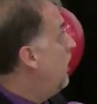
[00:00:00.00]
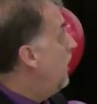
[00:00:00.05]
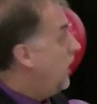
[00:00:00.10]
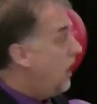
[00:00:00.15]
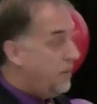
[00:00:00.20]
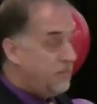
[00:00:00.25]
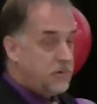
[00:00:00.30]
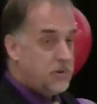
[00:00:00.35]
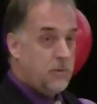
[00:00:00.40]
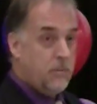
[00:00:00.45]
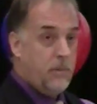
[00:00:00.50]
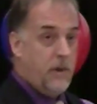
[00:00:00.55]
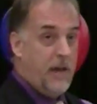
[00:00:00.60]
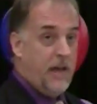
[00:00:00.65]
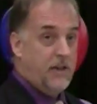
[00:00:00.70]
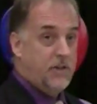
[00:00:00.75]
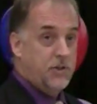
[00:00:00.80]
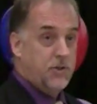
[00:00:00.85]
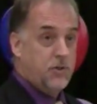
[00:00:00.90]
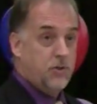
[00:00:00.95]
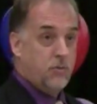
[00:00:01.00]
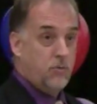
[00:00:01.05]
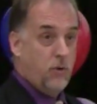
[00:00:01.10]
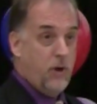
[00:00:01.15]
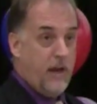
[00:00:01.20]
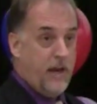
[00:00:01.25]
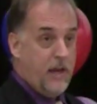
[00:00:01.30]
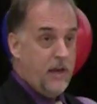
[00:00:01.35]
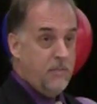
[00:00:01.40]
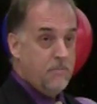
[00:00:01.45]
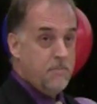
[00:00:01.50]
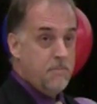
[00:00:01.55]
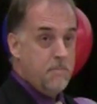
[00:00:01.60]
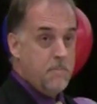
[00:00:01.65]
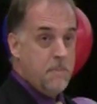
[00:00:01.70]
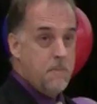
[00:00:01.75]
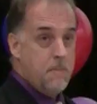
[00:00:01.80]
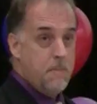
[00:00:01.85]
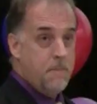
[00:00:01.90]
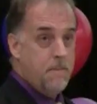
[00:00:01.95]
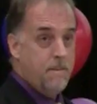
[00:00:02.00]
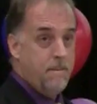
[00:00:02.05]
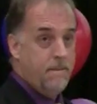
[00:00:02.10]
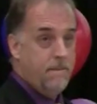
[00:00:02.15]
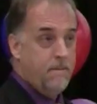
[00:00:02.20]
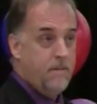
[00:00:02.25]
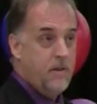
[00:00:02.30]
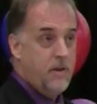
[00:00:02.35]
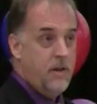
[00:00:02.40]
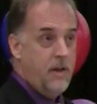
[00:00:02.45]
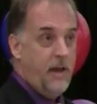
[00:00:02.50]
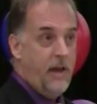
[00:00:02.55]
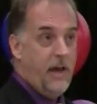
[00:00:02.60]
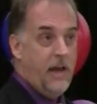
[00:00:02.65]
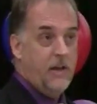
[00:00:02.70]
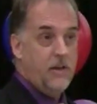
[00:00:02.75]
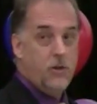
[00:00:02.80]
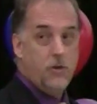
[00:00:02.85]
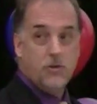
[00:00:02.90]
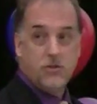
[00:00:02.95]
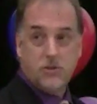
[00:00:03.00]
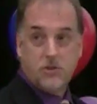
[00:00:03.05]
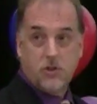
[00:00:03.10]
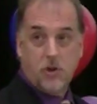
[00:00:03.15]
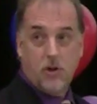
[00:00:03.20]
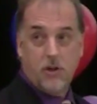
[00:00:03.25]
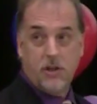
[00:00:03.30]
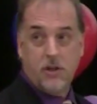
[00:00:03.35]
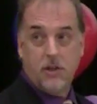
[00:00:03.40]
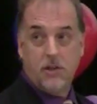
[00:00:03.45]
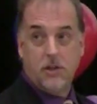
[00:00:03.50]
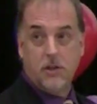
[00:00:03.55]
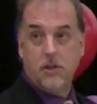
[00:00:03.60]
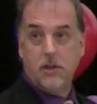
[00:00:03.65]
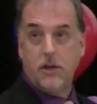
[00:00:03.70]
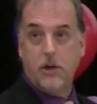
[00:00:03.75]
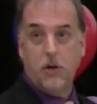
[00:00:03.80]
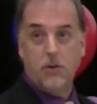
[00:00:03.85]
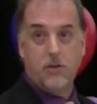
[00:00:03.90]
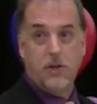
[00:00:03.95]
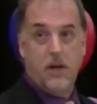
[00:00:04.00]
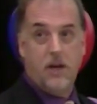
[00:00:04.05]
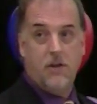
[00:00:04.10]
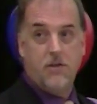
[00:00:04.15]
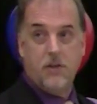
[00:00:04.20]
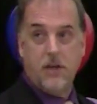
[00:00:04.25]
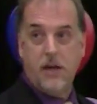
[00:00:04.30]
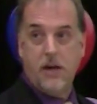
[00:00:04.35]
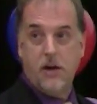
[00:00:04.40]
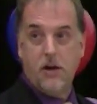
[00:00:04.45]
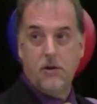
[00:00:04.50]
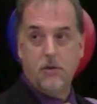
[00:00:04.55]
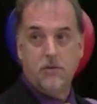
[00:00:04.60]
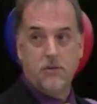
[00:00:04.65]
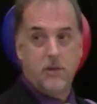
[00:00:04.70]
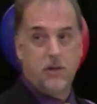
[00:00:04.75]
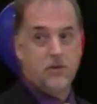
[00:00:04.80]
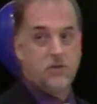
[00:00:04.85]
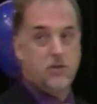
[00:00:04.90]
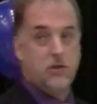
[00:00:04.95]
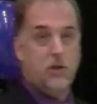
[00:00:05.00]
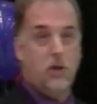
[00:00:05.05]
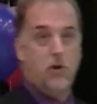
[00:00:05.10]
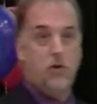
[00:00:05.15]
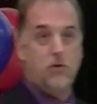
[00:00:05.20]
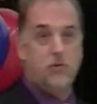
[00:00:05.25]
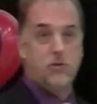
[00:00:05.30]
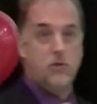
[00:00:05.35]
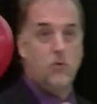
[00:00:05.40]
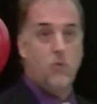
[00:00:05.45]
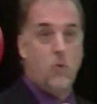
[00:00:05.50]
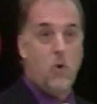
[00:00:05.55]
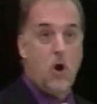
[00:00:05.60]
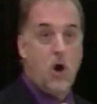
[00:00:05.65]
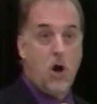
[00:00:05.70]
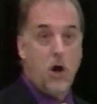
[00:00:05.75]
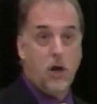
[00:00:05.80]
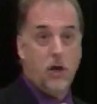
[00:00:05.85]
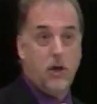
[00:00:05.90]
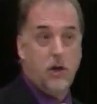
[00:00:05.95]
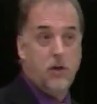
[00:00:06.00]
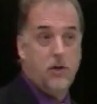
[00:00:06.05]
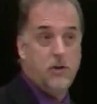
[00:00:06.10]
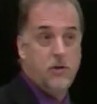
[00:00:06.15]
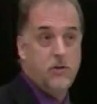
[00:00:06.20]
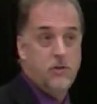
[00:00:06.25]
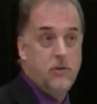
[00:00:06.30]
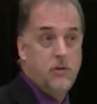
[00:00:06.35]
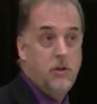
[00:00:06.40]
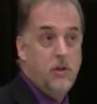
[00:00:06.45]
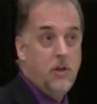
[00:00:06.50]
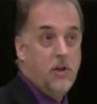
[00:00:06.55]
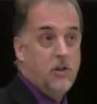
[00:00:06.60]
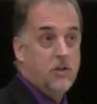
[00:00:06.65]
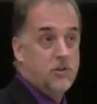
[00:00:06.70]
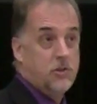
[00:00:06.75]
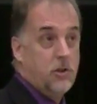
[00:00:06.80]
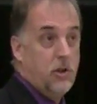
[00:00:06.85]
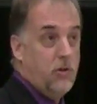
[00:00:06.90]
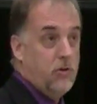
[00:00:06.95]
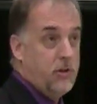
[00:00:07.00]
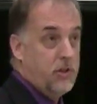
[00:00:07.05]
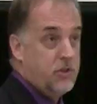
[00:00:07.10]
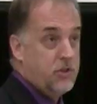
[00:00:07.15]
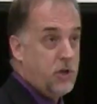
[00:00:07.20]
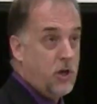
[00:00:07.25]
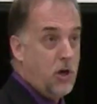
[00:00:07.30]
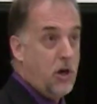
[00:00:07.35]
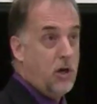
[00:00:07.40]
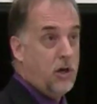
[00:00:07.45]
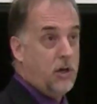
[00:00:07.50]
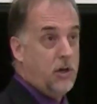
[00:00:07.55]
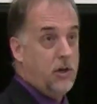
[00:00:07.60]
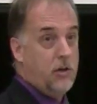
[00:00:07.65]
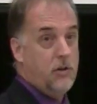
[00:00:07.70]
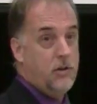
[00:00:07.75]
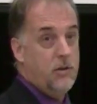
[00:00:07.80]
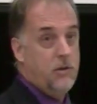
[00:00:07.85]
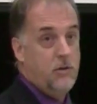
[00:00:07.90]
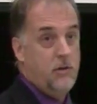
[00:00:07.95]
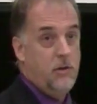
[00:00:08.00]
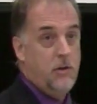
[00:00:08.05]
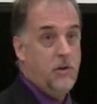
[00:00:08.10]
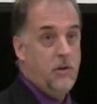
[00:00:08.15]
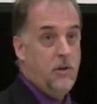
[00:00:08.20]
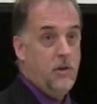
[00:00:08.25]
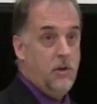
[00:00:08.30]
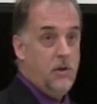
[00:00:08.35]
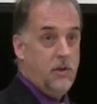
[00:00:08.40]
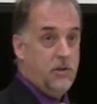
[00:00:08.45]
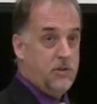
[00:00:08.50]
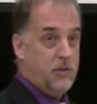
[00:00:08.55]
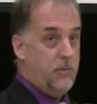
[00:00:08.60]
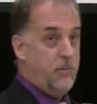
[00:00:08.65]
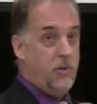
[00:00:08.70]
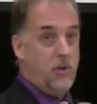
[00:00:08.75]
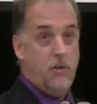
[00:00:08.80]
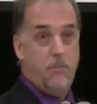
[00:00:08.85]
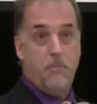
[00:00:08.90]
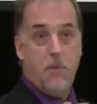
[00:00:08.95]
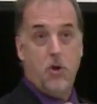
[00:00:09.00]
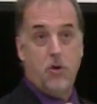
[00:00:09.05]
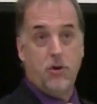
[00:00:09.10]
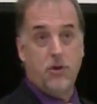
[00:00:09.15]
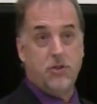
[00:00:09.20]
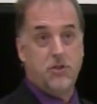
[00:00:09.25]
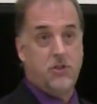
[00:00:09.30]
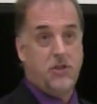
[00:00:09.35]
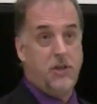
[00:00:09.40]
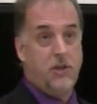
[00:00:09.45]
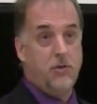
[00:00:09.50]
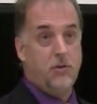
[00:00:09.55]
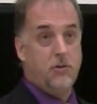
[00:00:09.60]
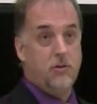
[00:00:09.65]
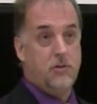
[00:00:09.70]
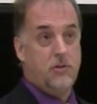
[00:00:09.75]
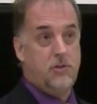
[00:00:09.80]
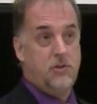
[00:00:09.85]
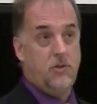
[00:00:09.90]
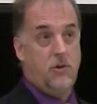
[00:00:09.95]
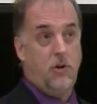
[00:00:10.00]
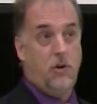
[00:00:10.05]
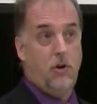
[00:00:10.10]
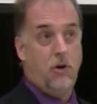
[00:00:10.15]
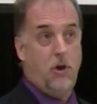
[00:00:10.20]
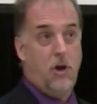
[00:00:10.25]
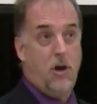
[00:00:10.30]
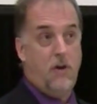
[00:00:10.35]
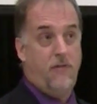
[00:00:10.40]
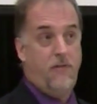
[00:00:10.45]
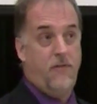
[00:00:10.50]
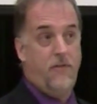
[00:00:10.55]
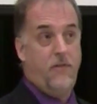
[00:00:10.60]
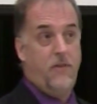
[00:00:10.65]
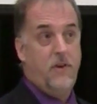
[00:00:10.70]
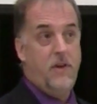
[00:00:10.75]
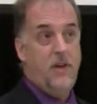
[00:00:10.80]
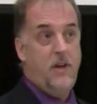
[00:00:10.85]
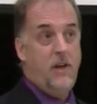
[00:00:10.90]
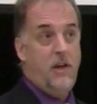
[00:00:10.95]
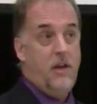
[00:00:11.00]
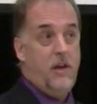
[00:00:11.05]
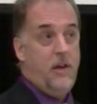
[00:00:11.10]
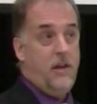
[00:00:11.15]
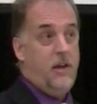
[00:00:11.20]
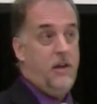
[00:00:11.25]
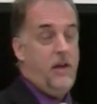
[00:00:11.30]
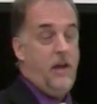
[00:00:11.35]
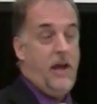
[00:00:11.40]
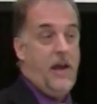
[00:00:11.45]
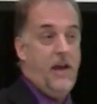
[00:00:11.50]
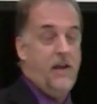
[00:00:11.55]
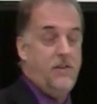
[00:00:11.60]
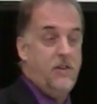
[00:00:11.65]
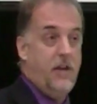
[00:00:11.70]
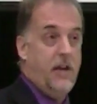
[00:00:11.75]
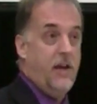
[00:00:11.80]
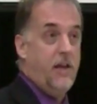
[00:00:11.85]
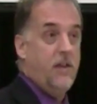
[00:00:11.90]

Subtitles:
up to age 3 and you start, they're slow to walk, slow to talk, some of their motor skills are off, and